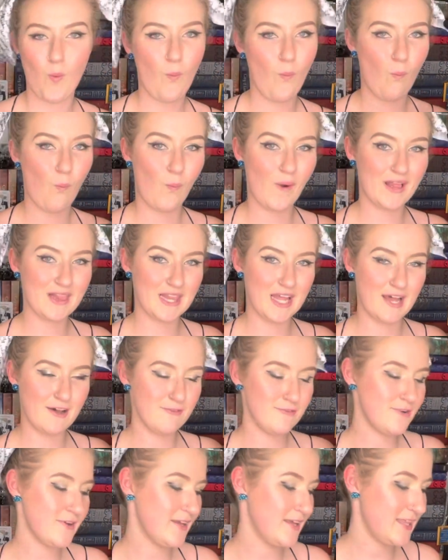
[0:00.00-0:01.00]

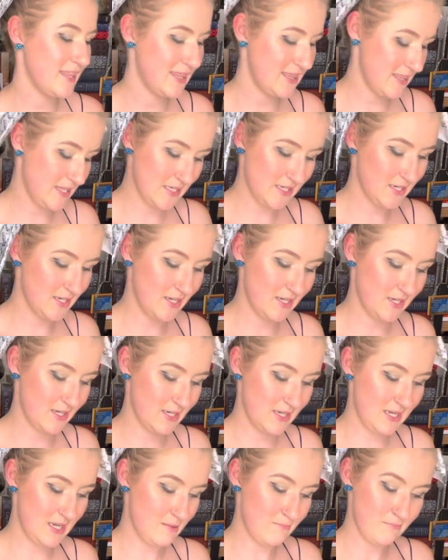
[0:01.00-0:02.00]
the
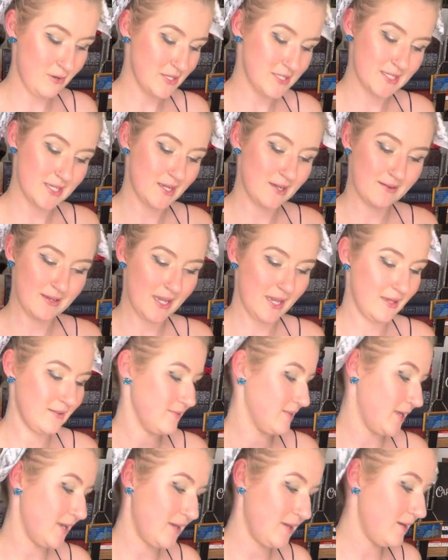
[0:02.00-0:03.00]
embossing and
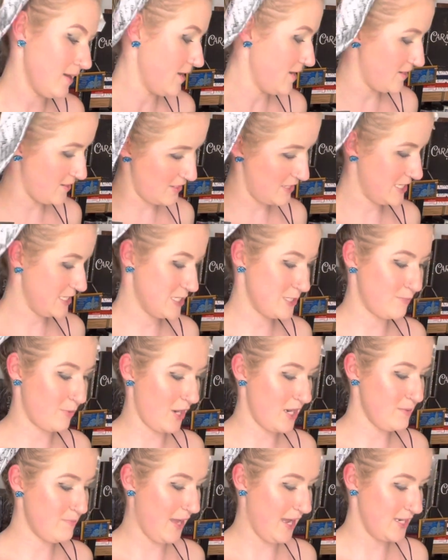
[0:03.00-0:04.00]
the
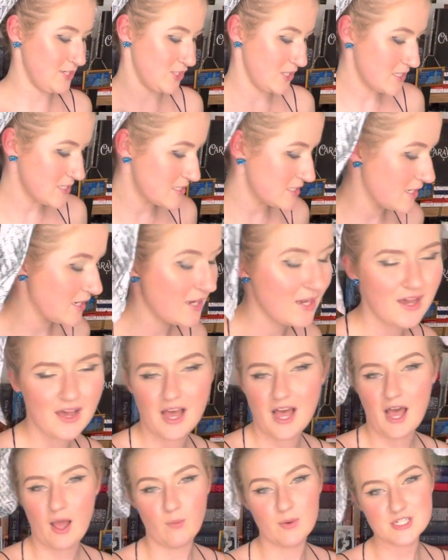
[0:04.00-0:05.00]
spread pages.
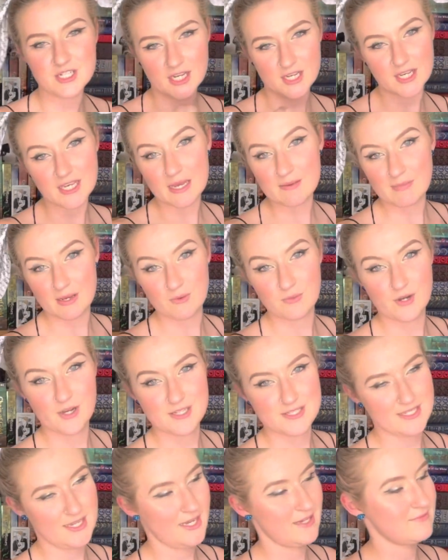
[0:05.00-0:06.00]
I wish I could get my words
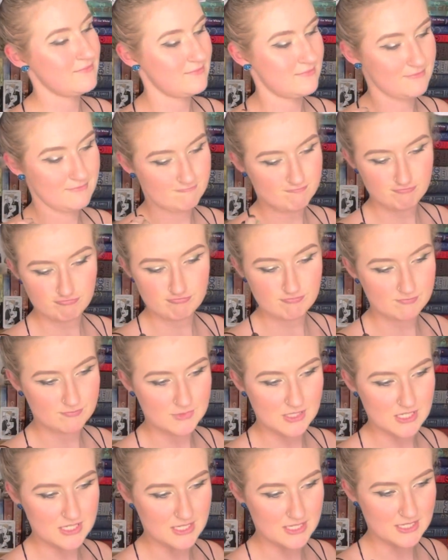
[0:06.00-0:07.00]
out.
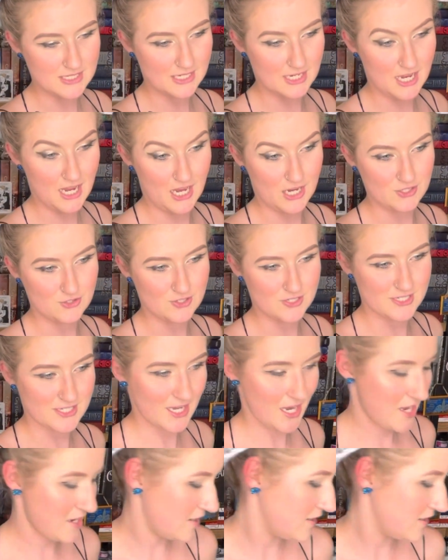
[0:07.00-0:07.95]
This is interesting.